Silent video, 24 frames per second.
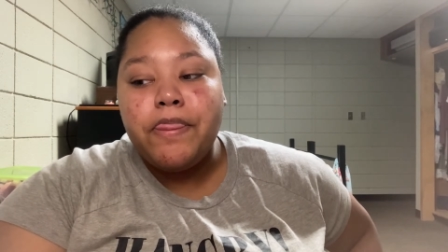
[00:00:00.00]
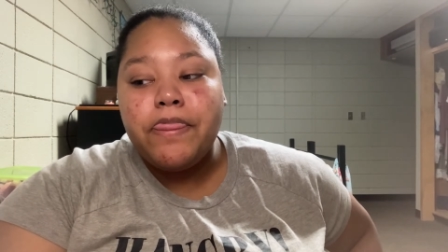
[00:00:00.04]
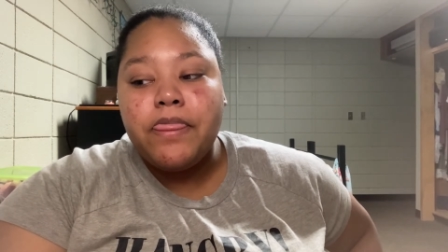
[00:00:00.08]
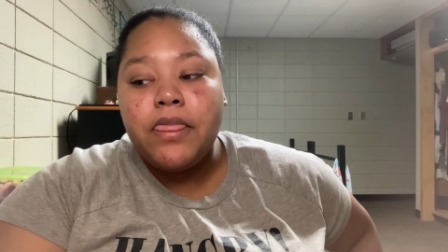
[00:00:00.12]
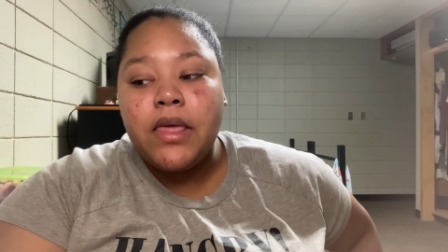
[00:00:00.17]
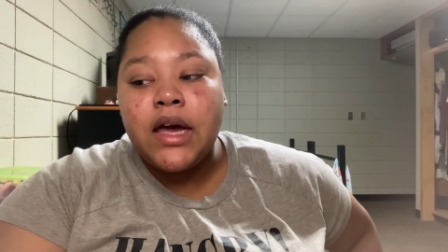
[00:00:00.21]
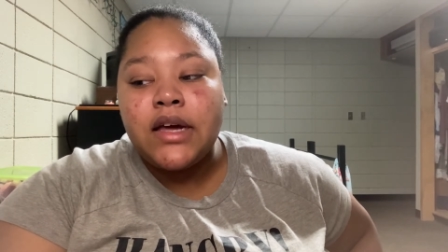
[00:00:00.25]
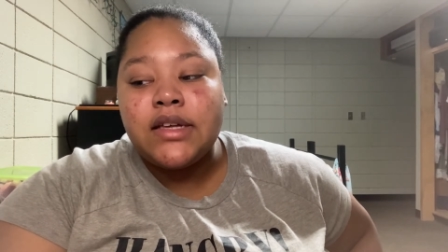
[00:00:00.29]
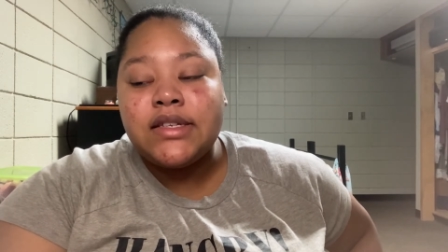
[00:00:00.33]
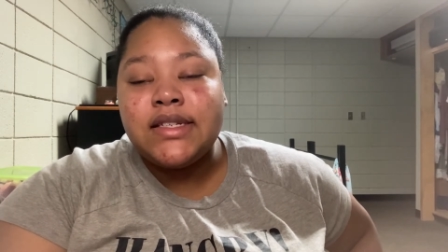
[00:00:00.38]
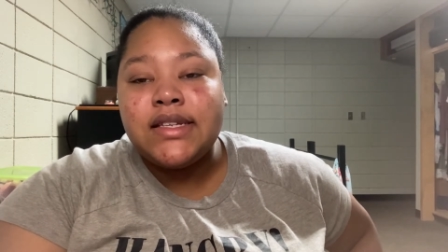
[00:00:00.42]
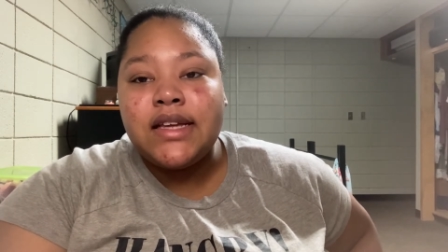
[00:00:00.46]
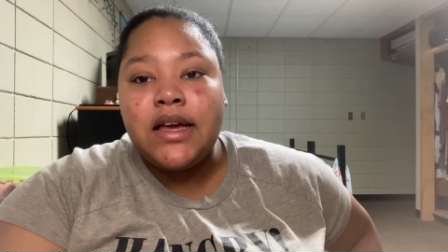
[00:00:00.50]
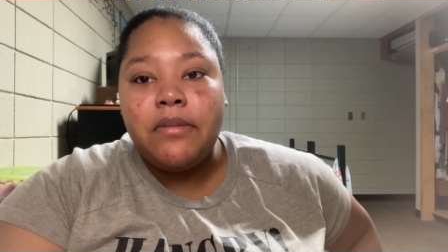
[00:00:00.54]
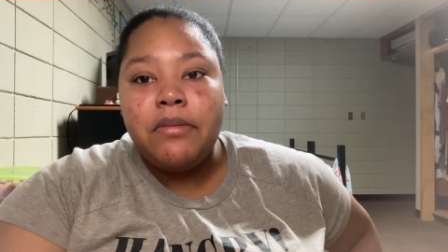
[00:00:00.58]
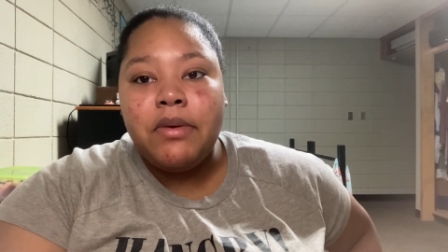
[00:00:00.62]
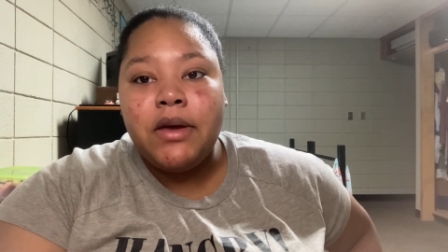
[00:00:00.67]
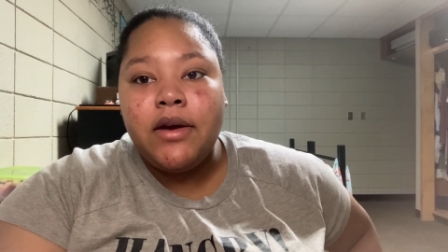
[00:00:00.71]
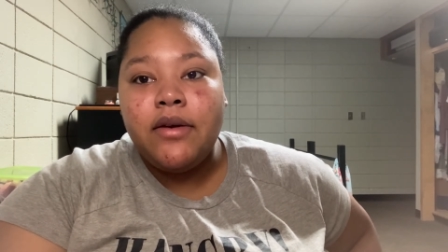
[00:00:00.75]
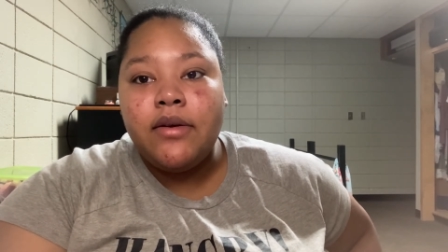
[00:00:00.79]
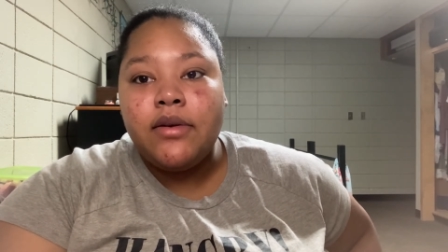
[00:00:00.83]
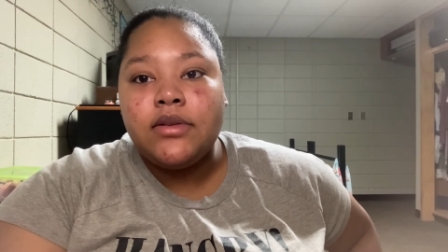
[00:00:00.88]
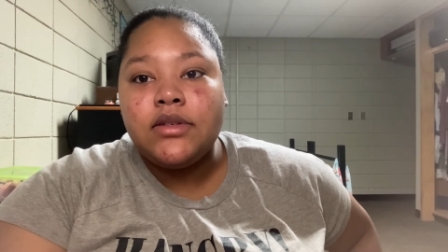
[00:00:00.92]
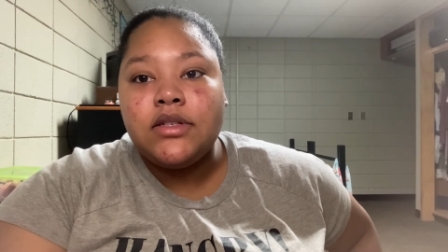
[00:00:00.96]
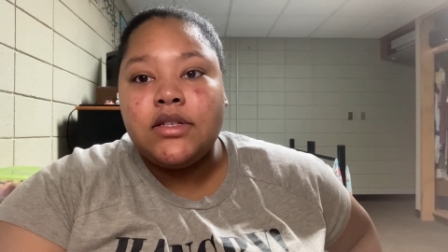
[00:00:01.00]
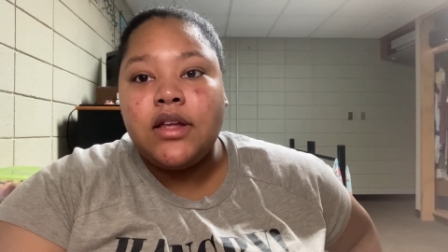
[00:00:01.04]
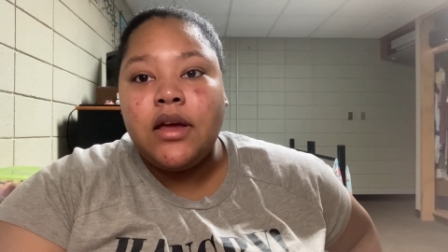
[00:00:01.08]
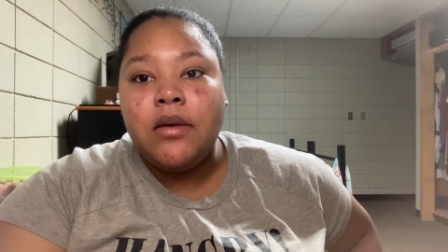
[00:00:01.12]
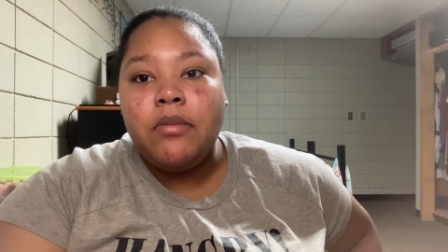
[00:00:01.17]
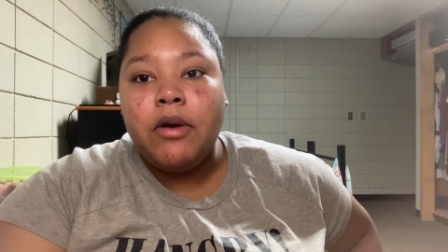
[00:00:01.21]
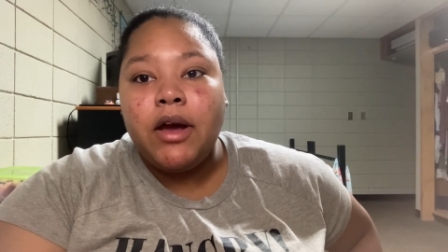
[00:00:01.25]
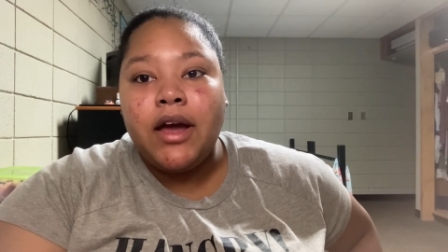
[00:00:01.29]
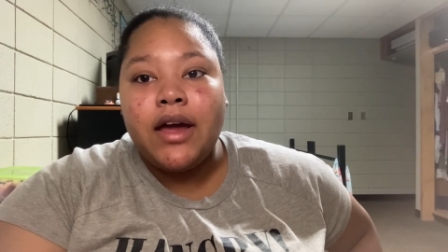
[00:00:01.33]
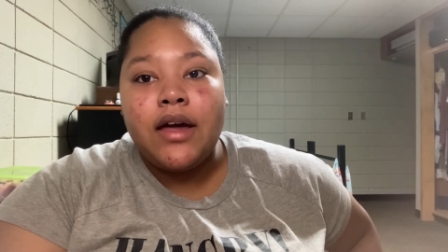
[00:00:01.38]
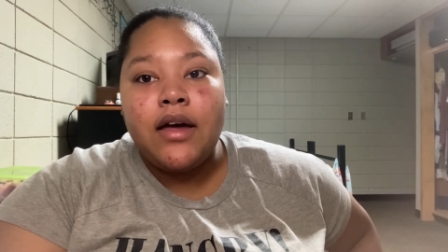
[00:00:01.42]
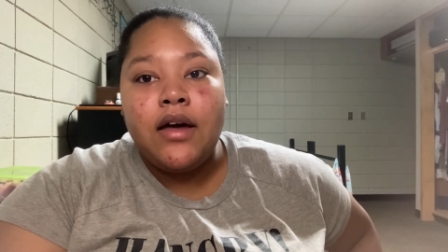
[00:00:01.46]
like step-parents, they
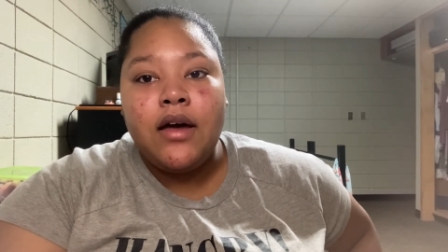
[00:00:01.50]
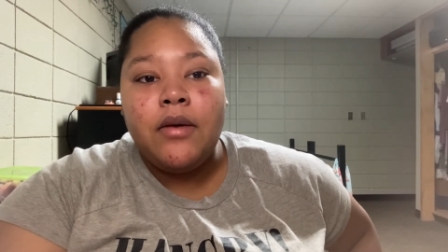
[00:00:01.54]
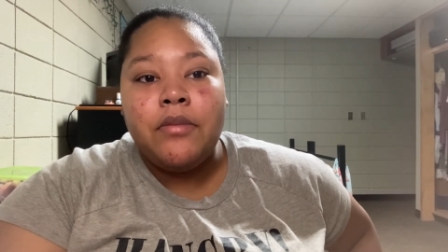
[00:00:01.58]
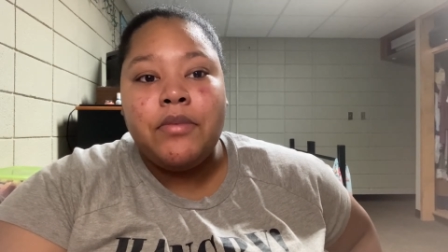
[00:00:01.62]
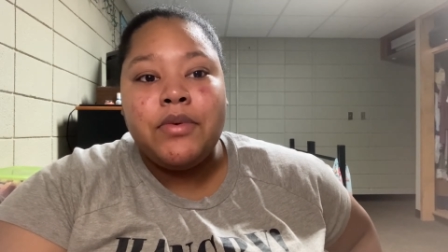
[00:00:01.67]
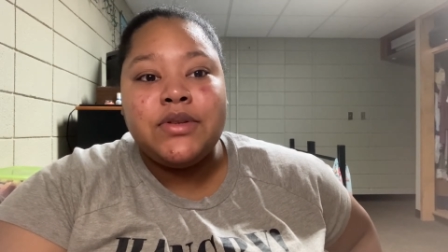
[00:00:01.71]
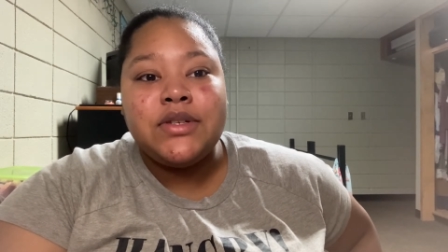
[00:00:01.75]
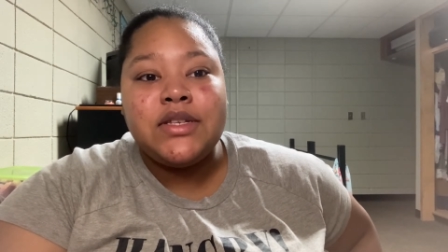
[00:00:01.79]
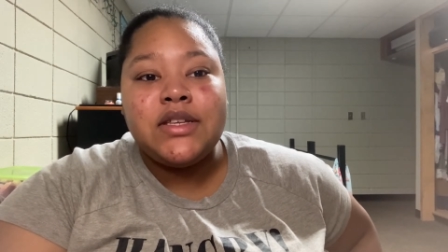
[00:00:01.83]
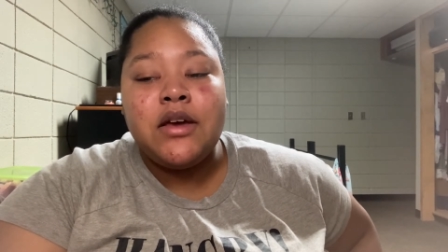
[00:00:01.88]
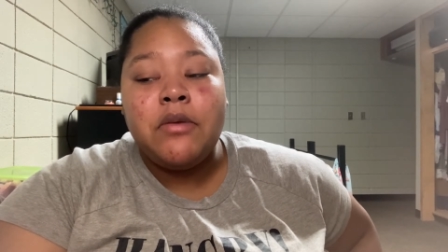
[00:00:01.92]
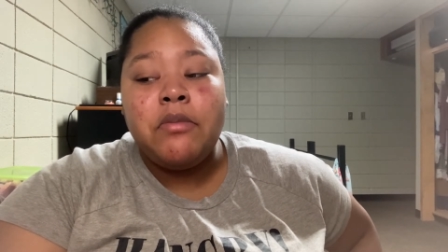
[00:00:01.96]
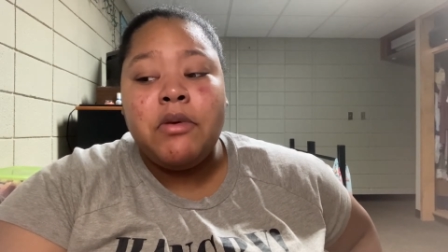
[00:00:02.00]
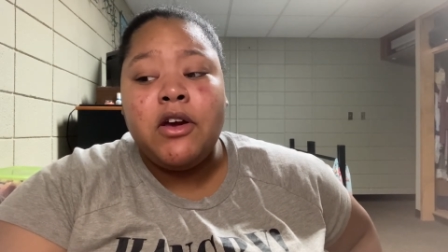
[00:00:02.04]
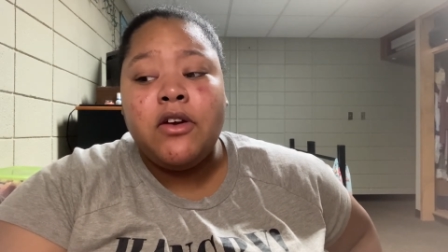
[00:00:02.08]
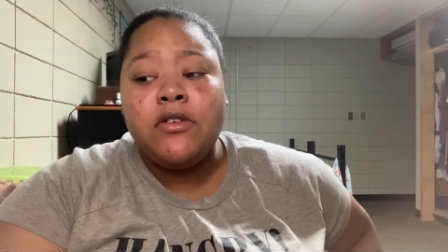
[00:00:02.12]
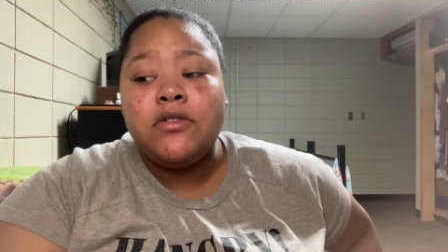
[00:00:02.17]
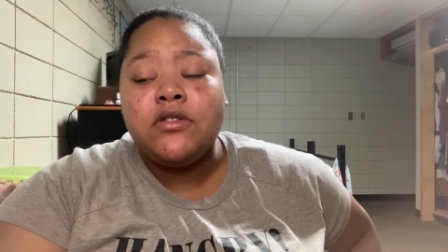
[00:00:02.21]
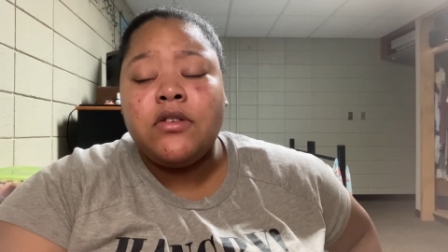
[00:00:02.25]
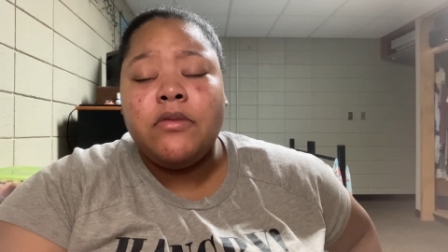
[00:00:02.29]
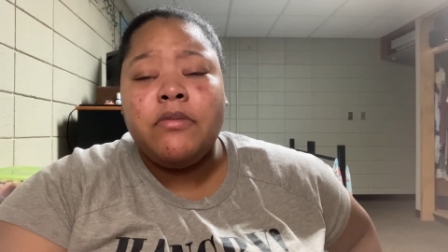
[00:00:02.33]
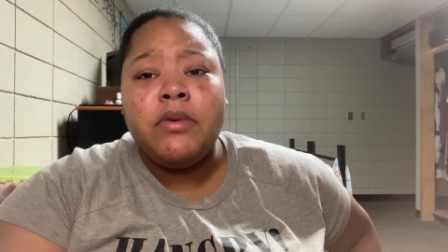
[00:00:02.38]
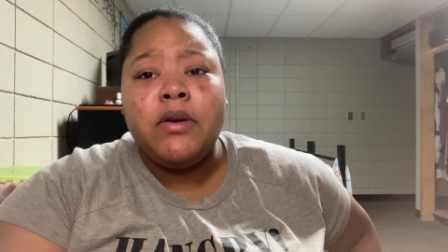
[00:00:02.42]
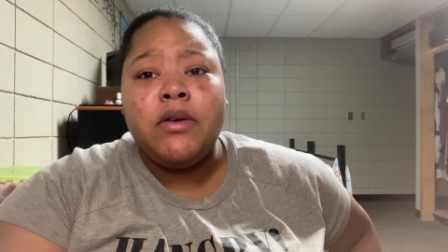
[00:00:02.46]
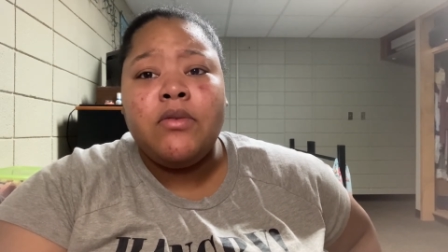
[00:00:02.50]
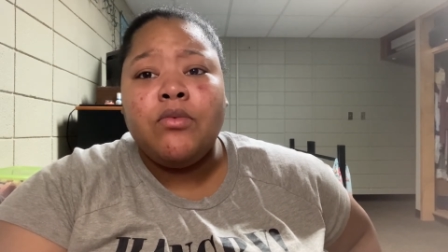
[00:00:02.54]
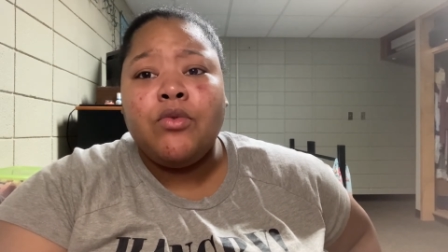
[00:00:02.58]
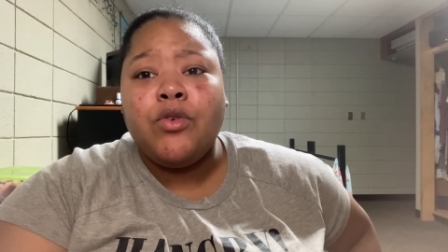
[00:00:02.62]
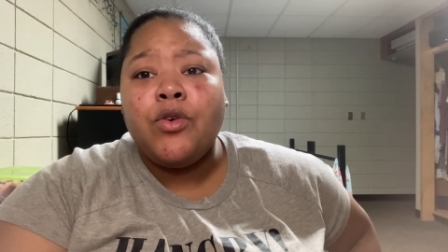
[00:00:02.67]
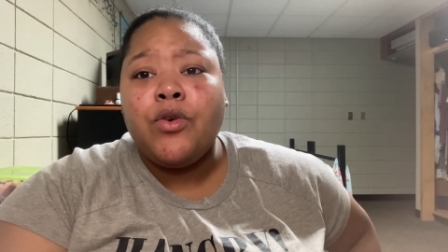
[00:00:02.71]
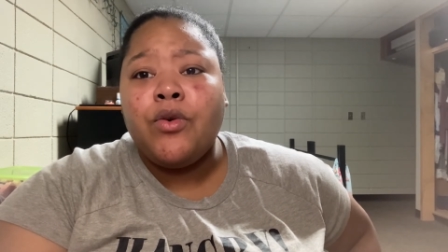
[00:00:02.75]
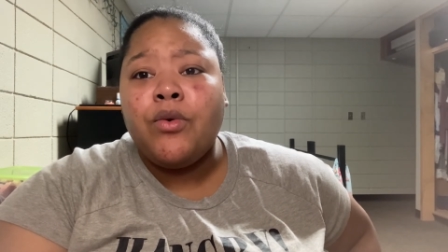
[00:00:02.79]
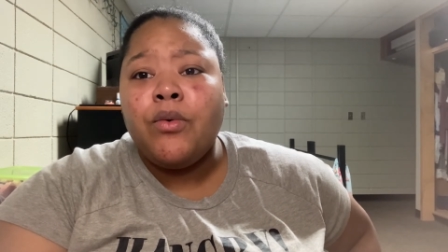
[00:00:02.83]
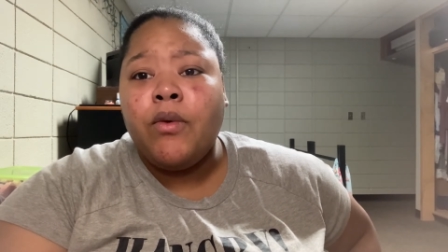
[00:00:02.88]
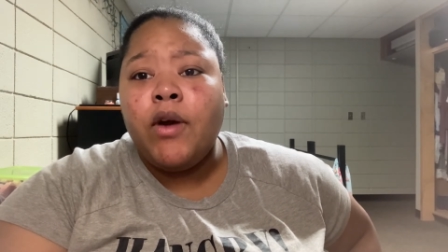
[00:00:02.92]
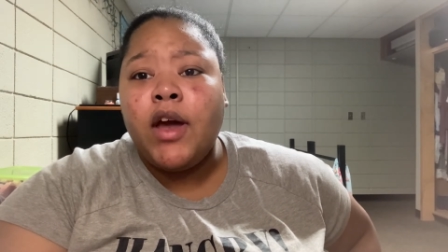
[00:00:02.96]
break up, and step-parents have been
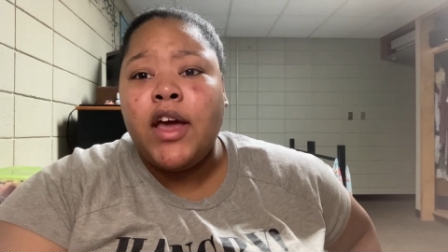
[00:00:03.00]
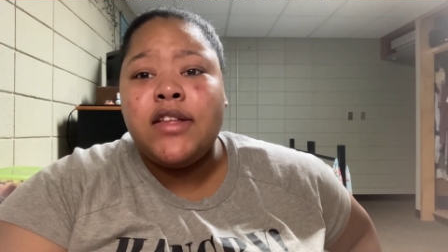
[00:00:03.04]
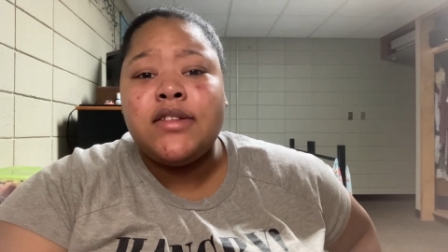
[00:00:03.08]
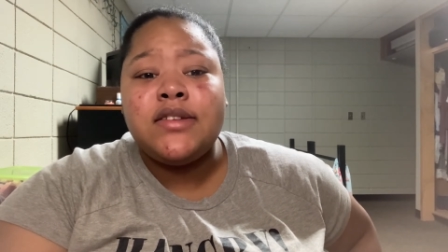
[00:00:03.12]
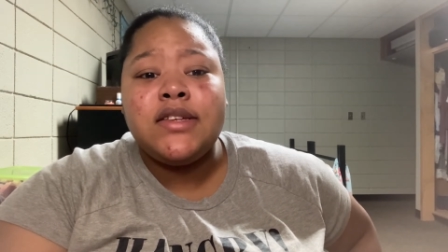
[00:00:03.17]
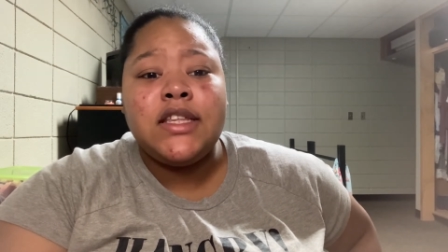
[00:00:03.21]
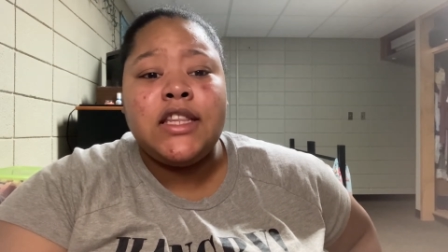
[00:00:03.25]
great to